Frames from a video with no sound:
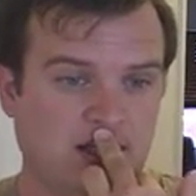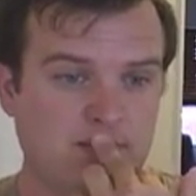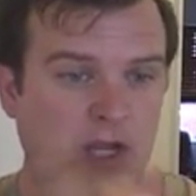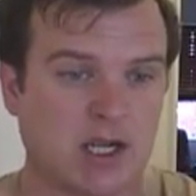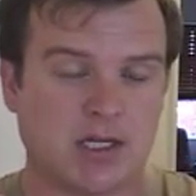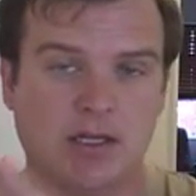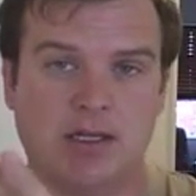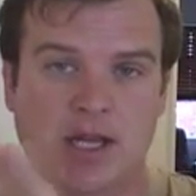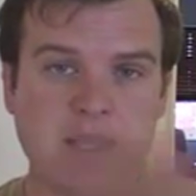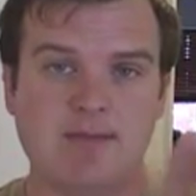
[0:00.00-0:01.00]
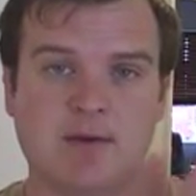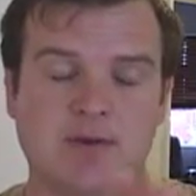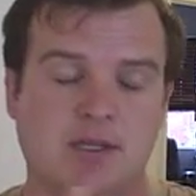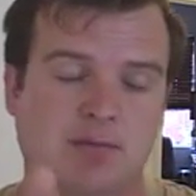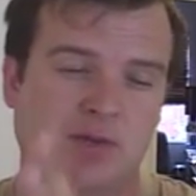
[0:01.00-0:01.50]
not going to name
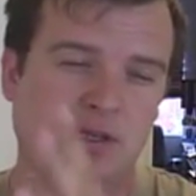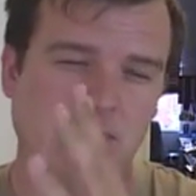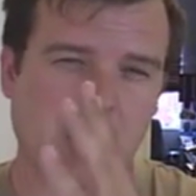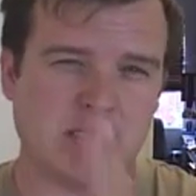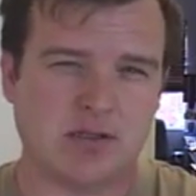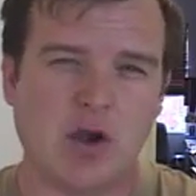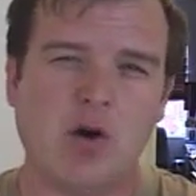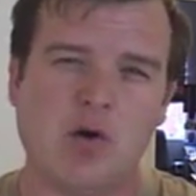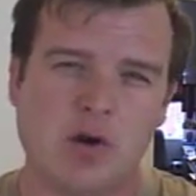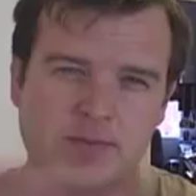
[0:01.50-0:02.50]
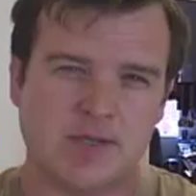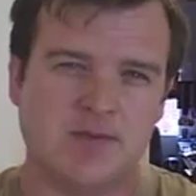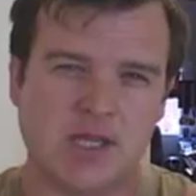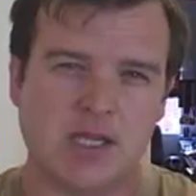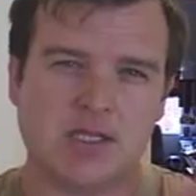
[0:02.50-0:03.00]
everything, but you guys know,
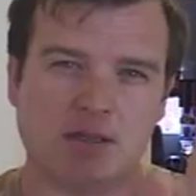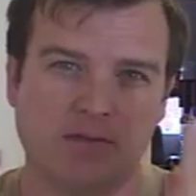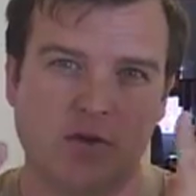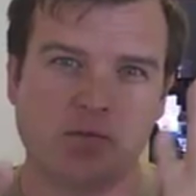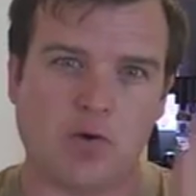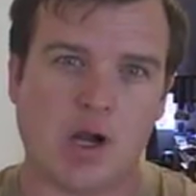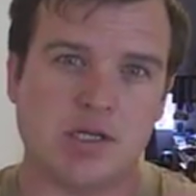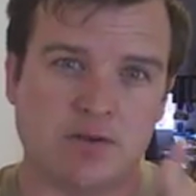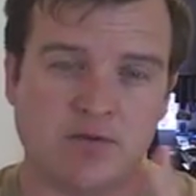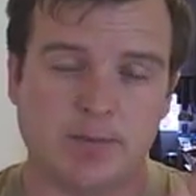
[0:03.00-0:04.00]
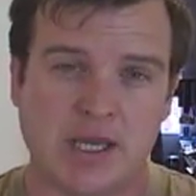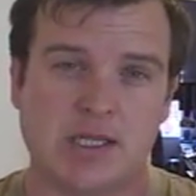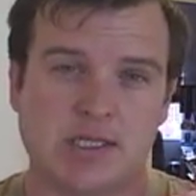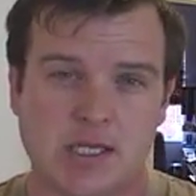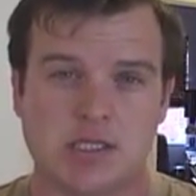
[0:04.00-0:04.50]
ARMTV Nation, if you watch, if you
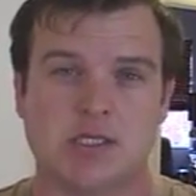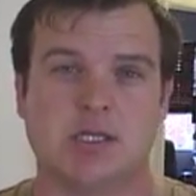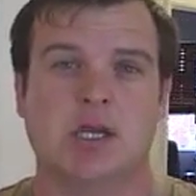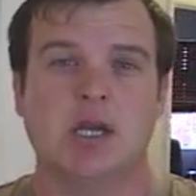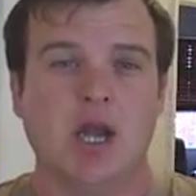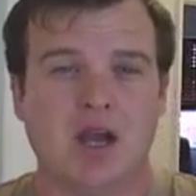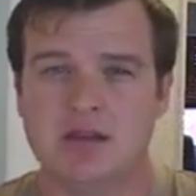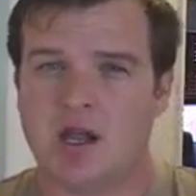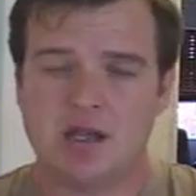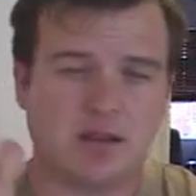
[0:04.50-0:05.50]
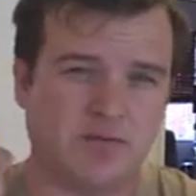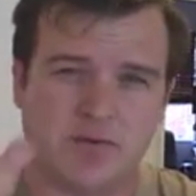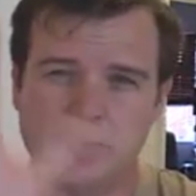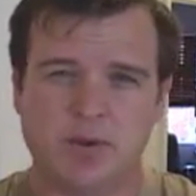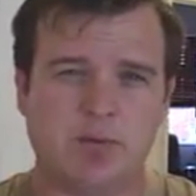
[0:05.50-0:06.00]
paid attention. I'm not the
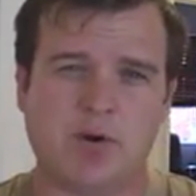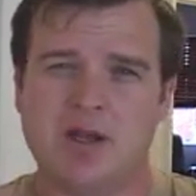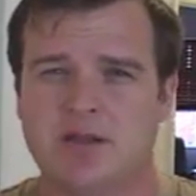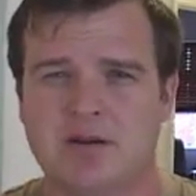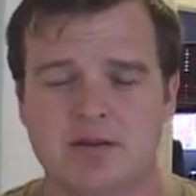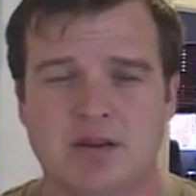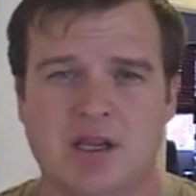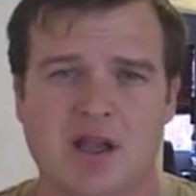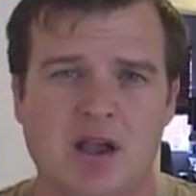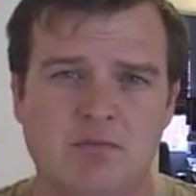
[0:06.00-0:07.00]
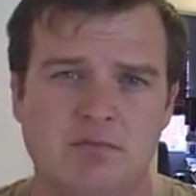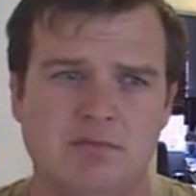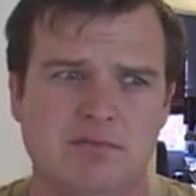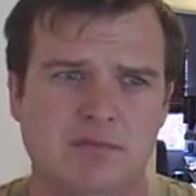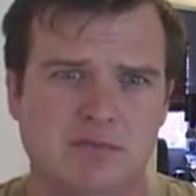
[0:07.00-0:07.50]
few people out there who think
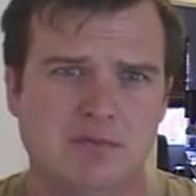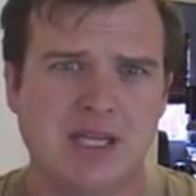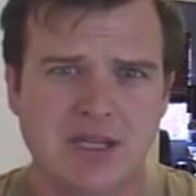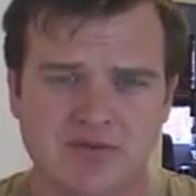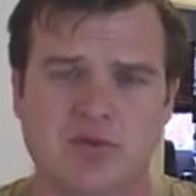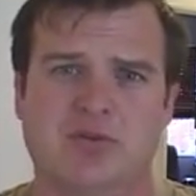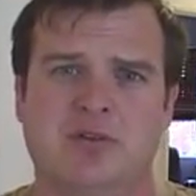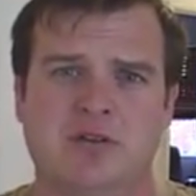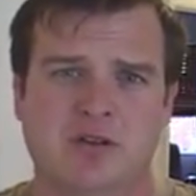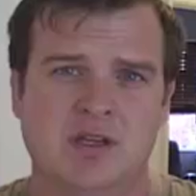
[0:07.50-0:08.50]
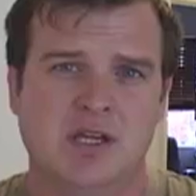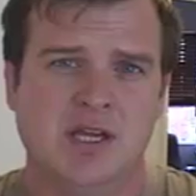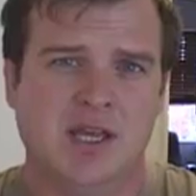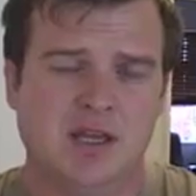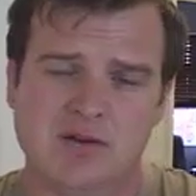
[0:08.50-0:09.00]
I'm evil
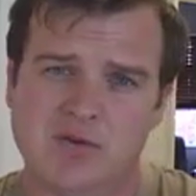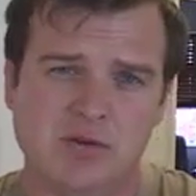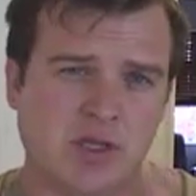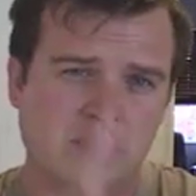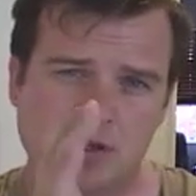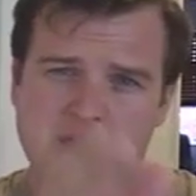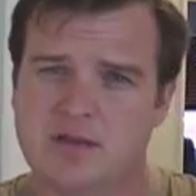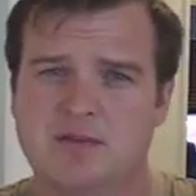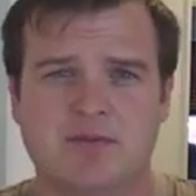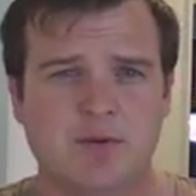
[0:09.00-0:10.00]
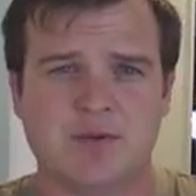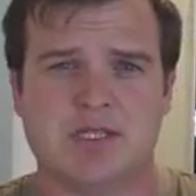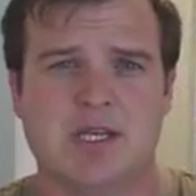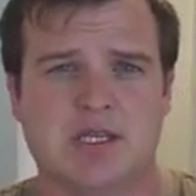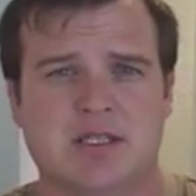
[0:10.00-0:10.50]
and I've only looked at the few
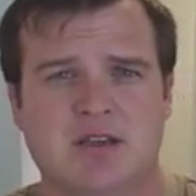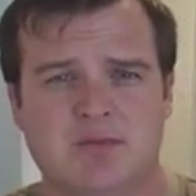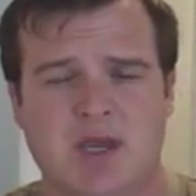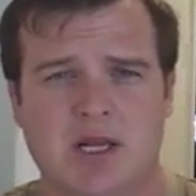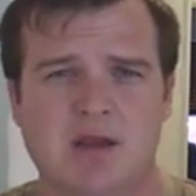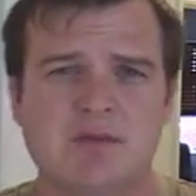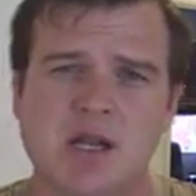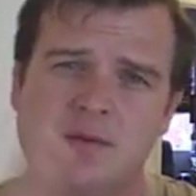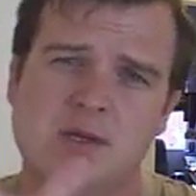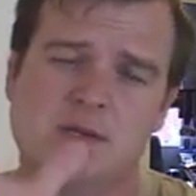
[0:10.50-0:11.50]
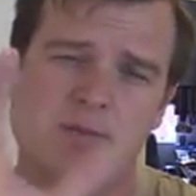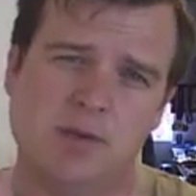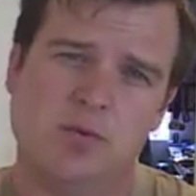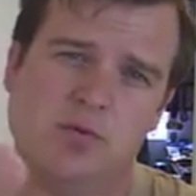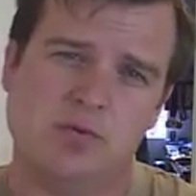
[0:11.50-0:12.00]
mistakes that I made. I'm talking about the
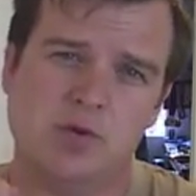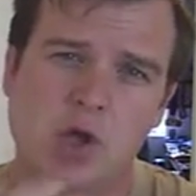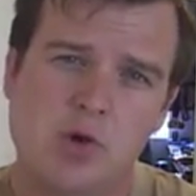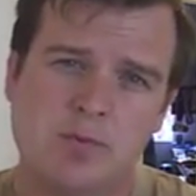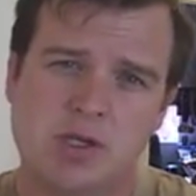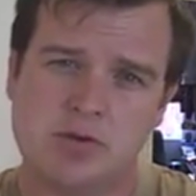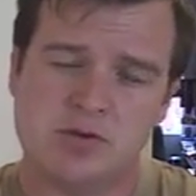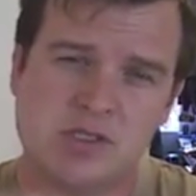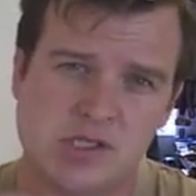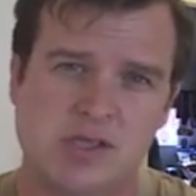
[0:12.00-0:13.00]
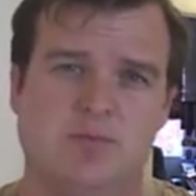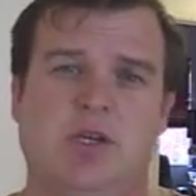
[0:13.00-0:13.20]
people who know me, who see